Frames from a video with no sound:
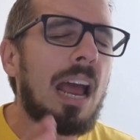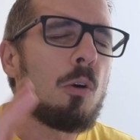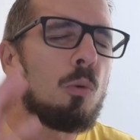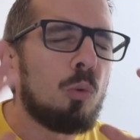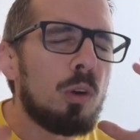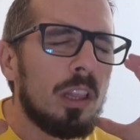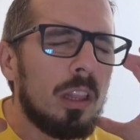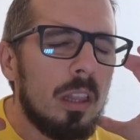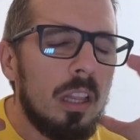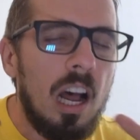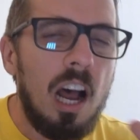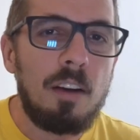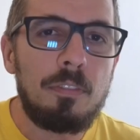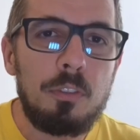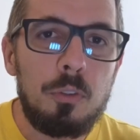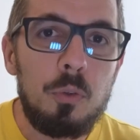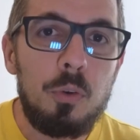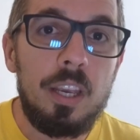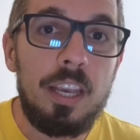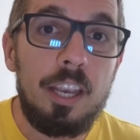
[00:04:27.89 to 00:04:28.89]
would love
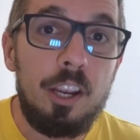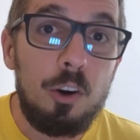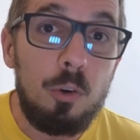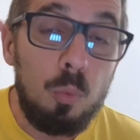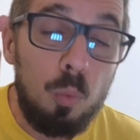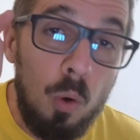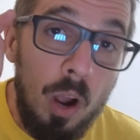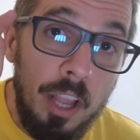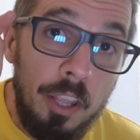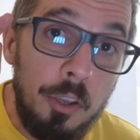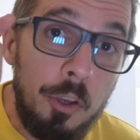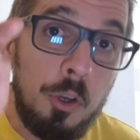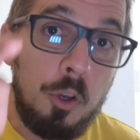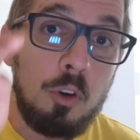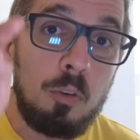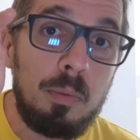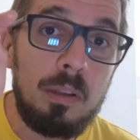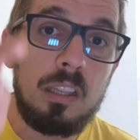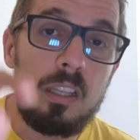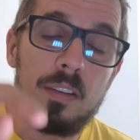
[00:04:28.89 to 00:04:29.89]
to hear what
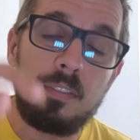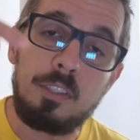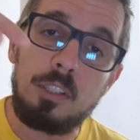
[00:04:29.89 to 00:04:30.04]
you believe.